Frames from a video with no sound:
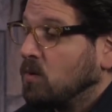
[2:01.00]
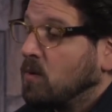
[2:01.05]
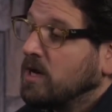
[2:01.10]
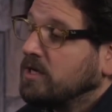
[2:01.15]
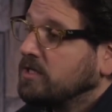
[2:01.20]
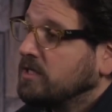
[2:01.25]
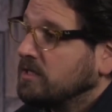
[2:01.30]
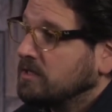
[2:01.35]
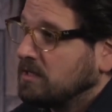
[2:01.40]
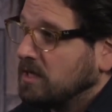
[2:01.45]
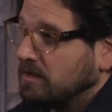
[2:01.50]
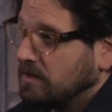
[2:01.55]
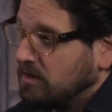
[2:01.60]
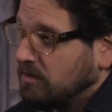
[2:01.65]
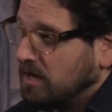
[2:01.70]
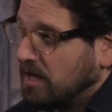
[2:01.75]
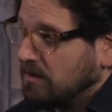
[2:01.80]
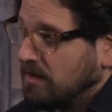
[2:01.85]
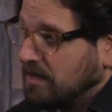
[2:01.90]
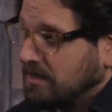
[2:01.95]
questions on
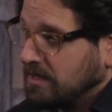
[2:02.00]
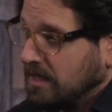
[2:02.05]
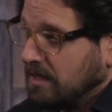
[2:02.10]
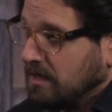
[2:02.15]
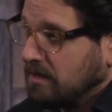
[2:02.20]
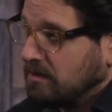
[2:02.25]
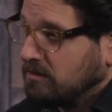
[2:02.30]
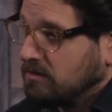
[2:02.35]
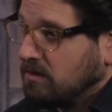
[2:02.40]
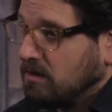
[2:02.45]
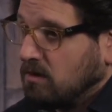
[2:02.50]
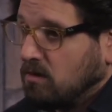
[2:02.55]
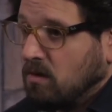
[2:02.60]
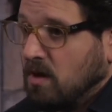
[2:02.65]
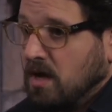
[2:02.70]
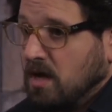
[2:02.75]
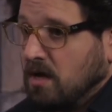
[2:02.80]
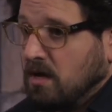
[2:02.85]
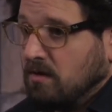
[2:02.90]
that data. So